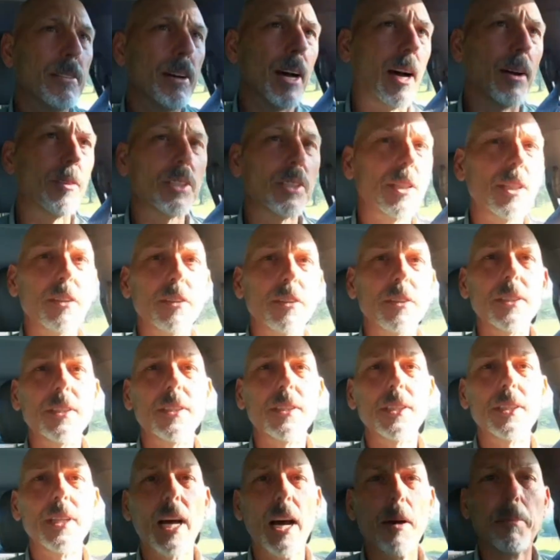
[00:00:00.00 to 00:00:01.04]
I was gonna
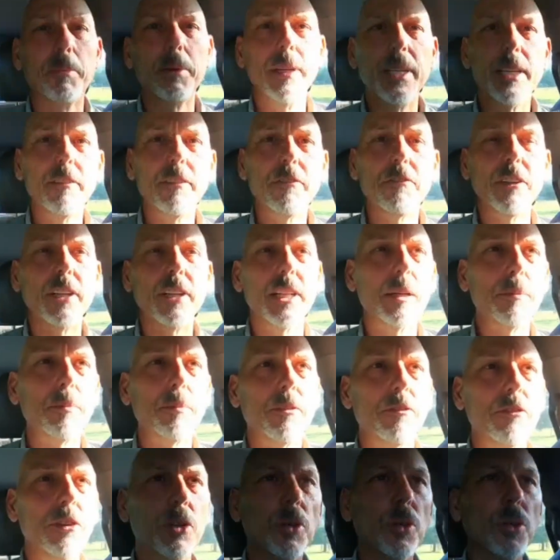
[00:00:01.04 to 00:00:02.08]
stop in, fill up
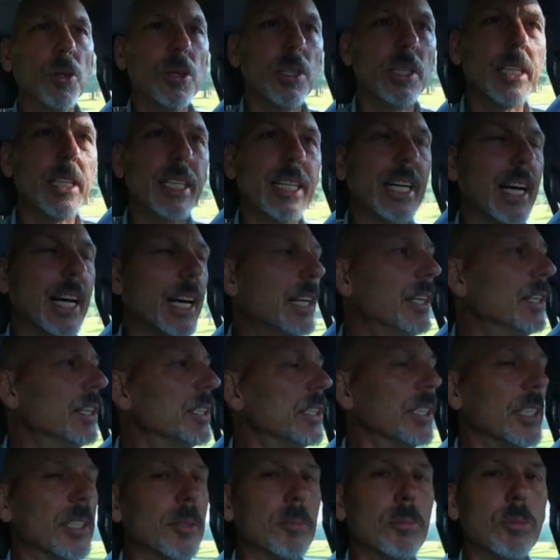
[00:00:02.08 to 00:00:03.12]
the fuel, and then I hear
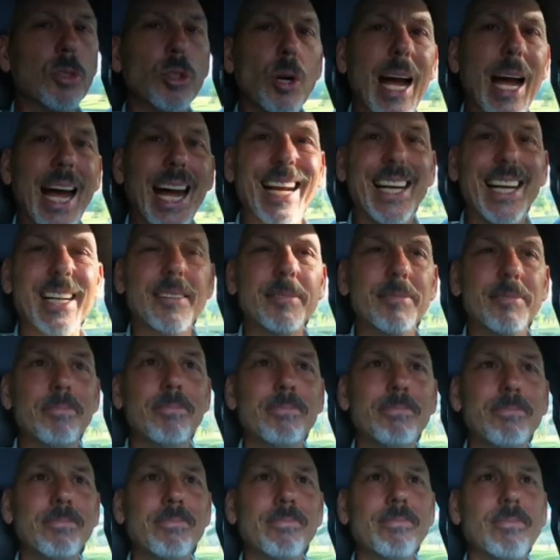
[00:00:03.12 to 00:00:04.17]
something dragging.
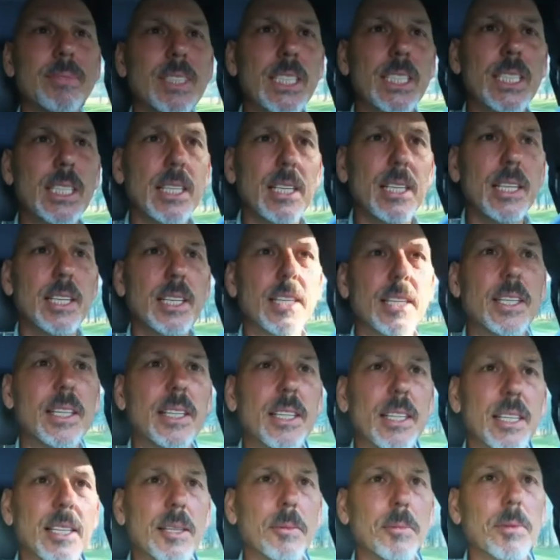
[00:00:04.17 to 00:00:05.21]

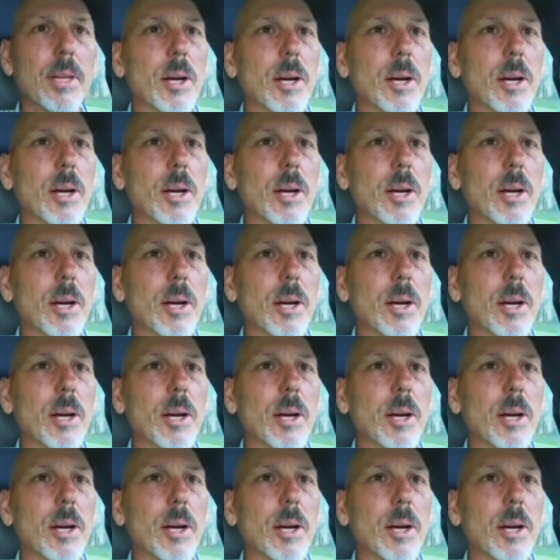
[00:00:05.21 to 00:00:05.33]
I'm